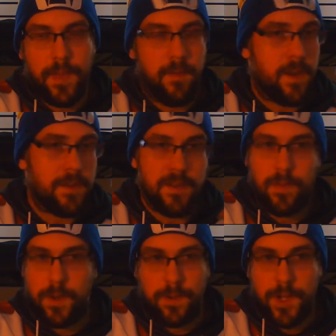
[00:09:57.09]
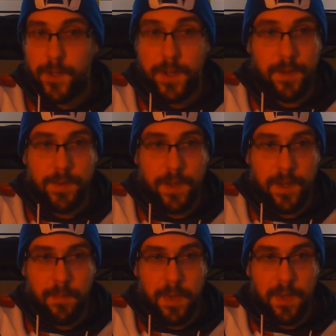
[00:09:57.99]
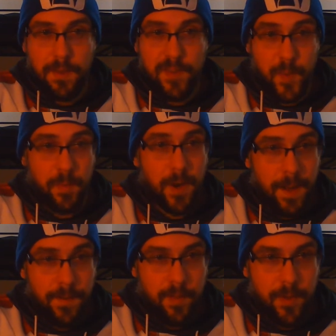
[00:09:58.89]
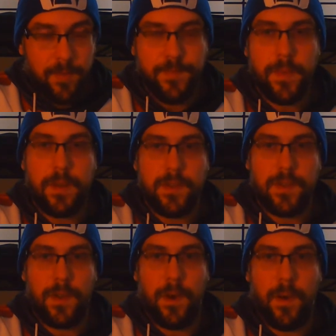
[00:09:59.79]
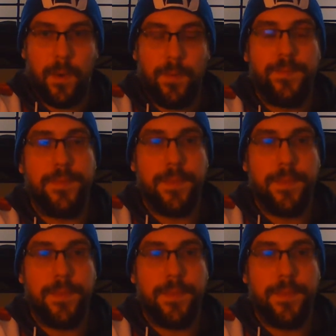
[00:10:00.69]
the investors weren't sure that it was going to be super profitable, so